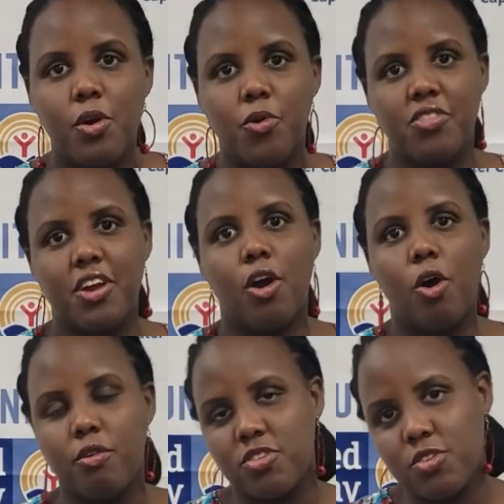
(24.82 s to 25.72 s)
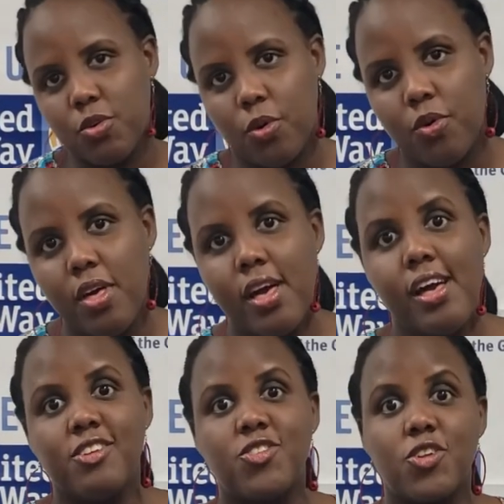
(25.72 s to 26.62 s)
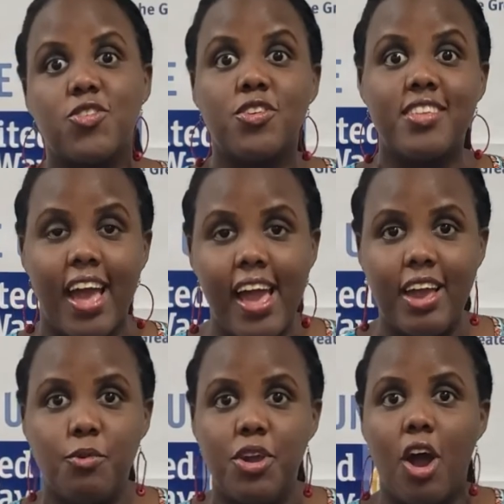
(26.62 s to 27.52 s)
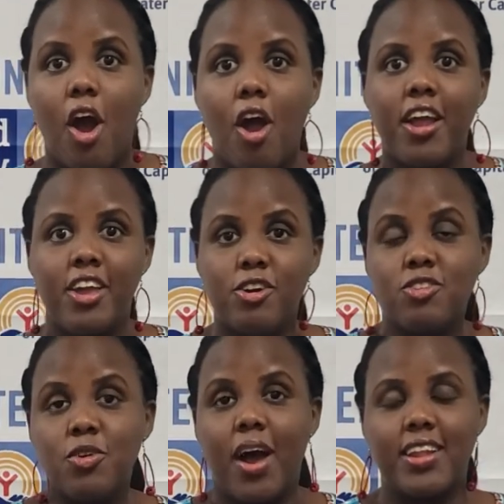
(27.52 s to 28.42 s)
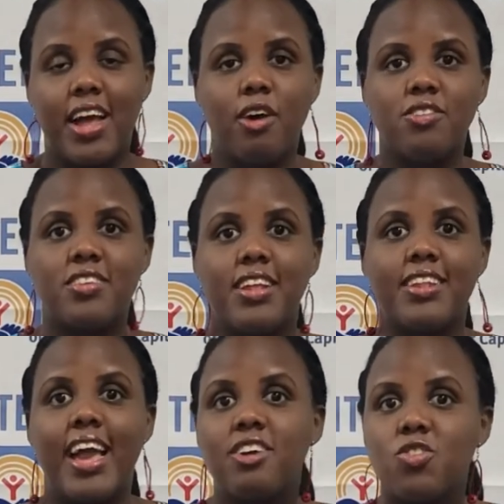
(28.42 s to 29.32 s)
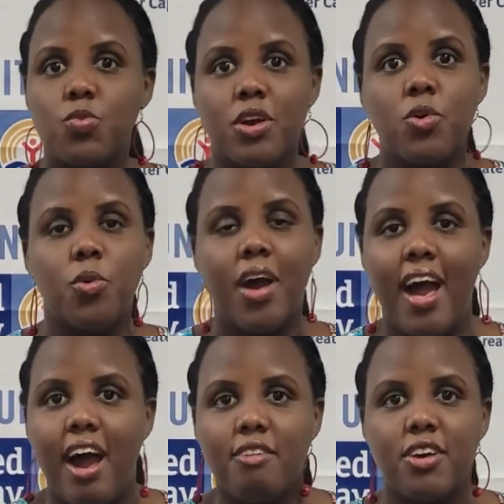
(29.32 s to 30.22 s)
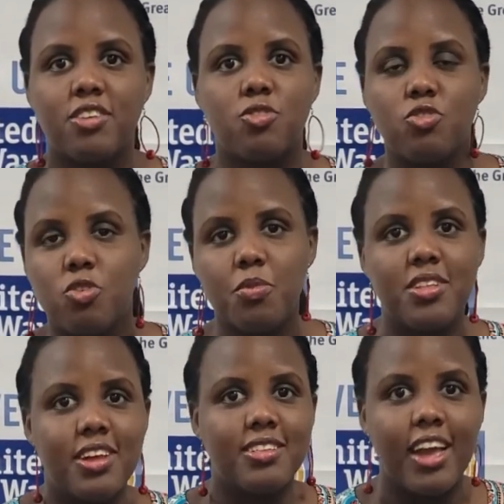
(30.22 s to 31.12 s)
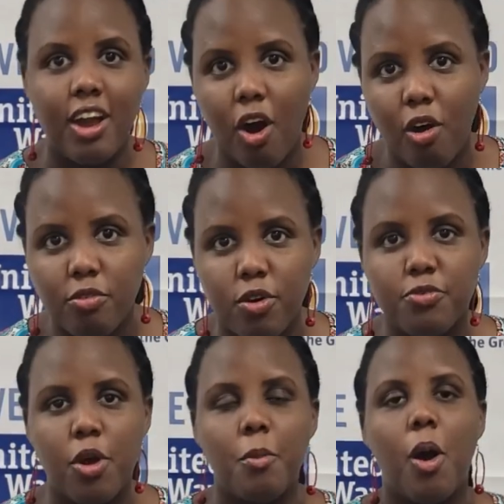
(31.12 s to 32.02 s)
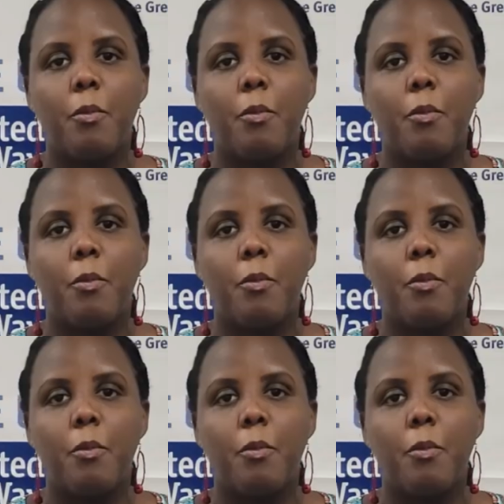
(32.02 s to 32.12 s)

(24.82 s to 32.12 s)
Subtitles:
when they are off school. So today we are here to announce that next week we'll have a social media takeover from our